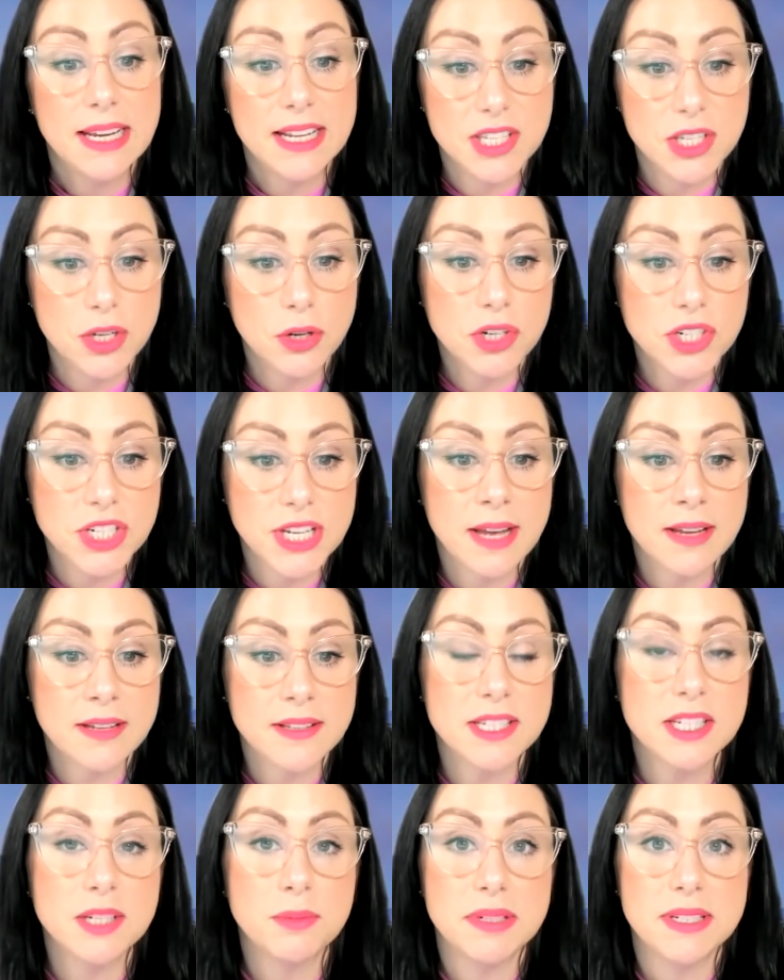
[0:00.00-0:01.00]
It's your
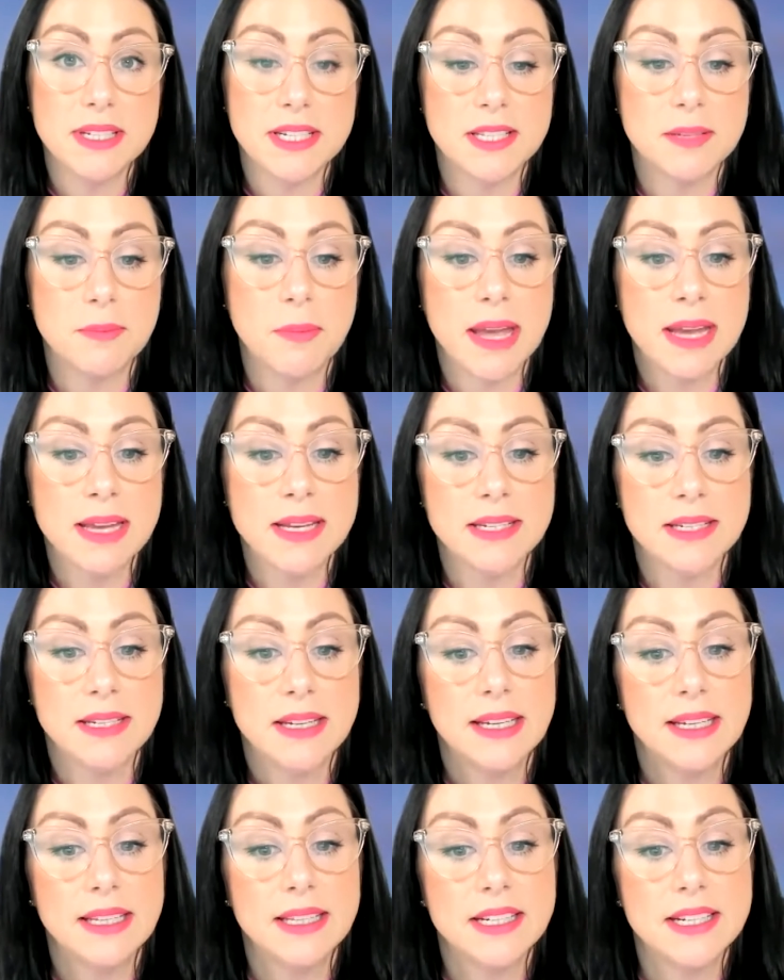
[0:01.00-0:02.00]
chance to participate
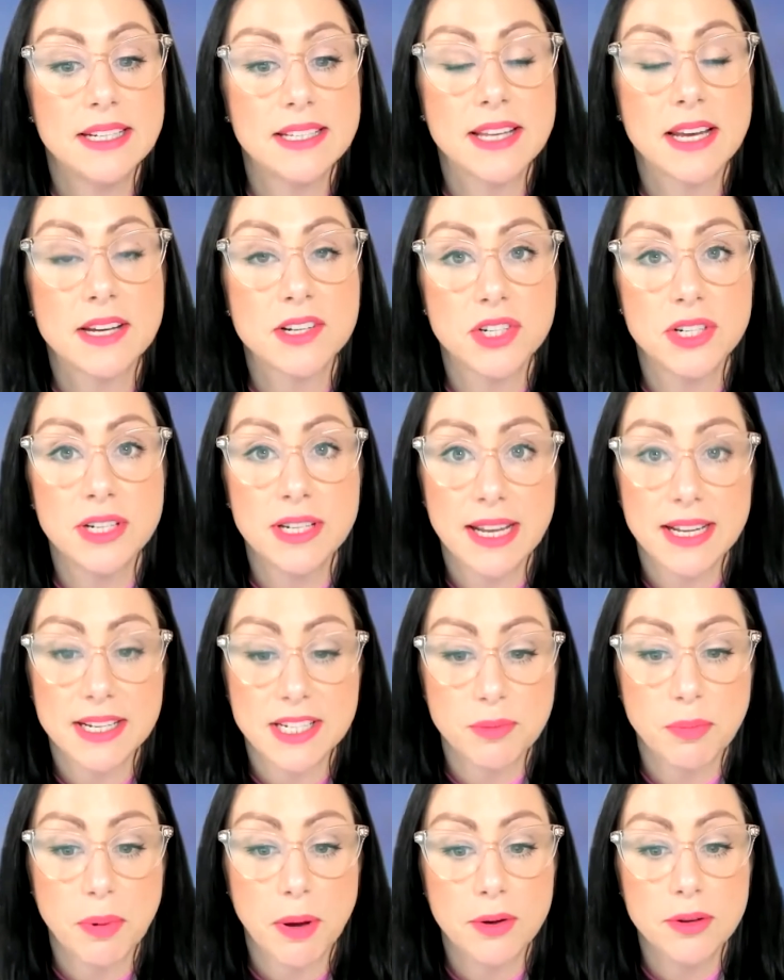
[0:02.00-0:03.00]
in the discussion
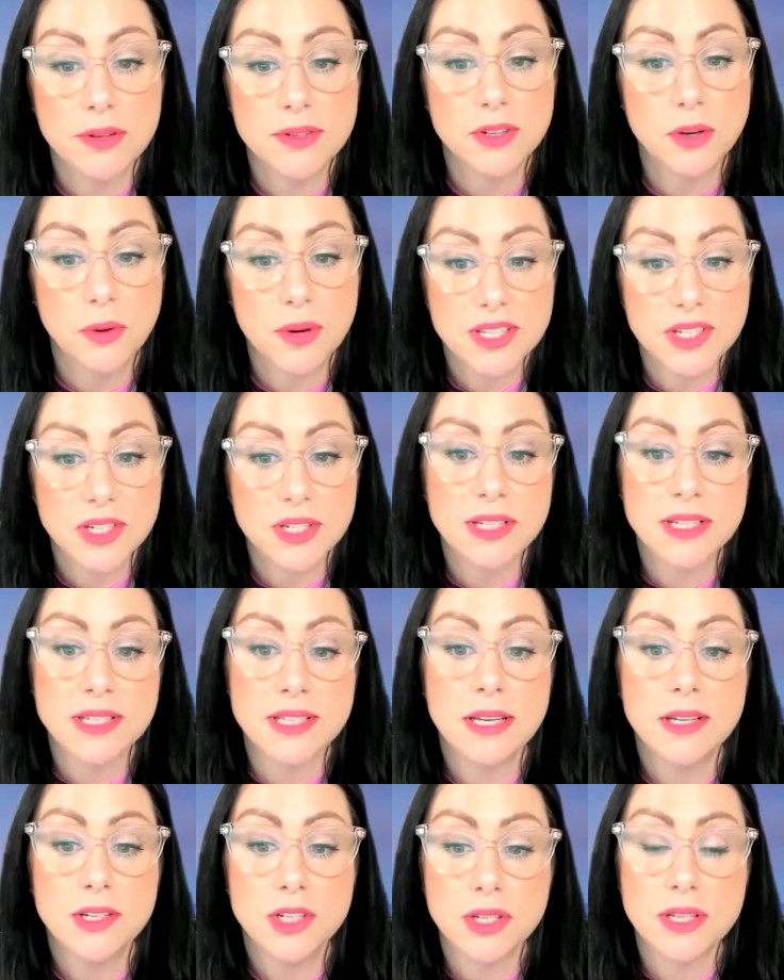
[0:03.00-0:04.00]
and to pose
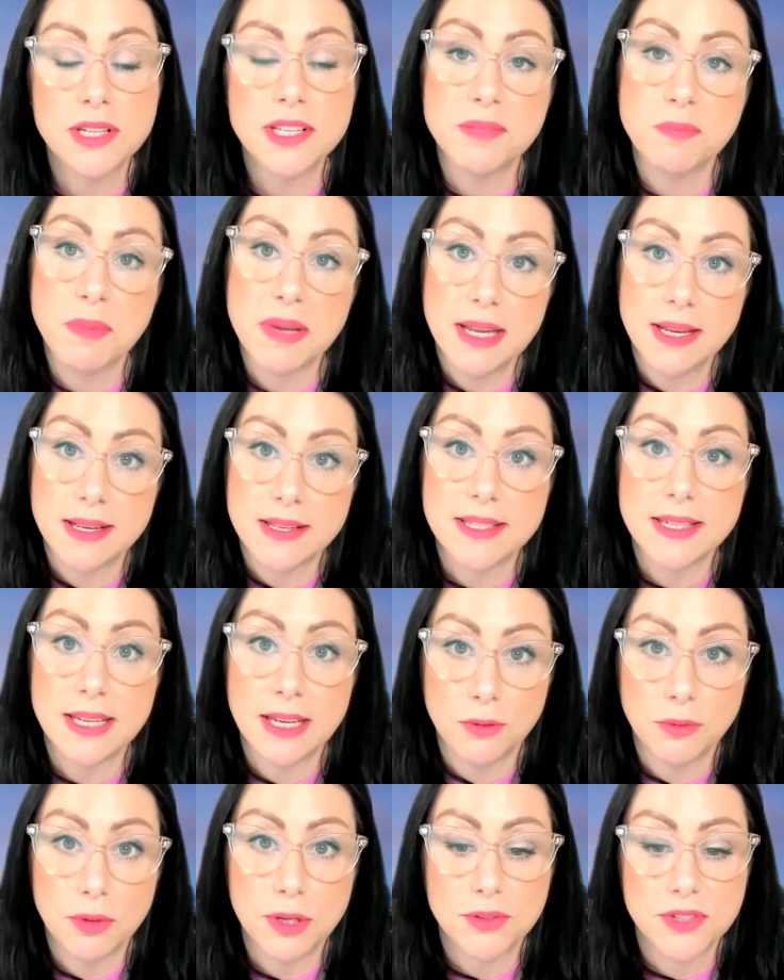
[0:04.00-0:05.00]
questions to the speakers
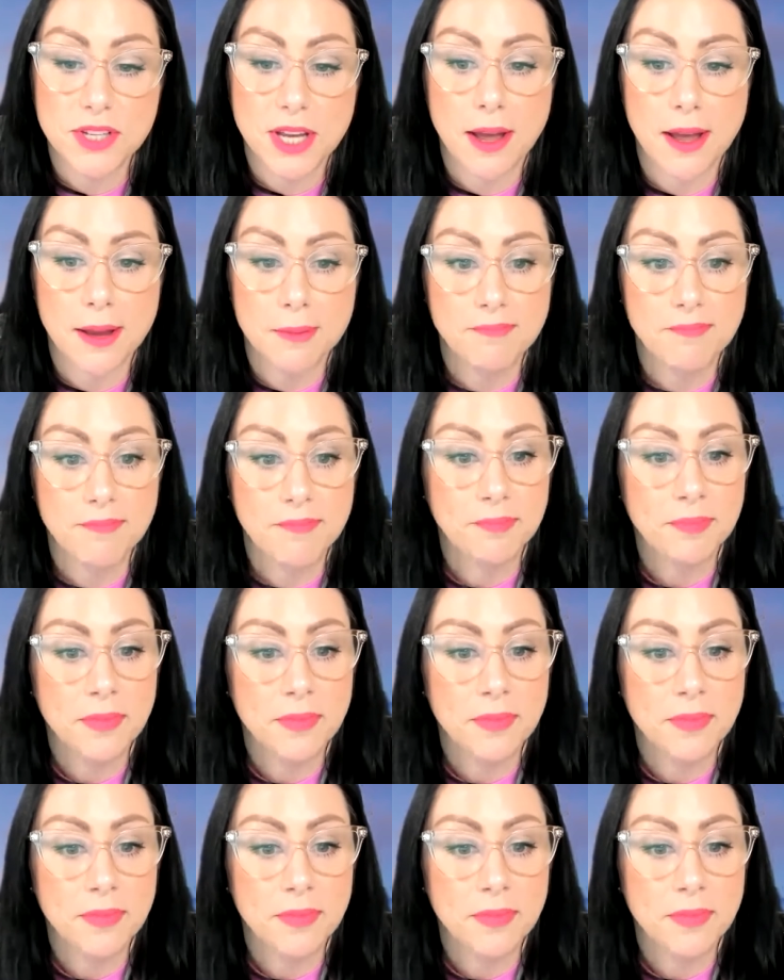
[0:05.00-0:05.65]
in real time.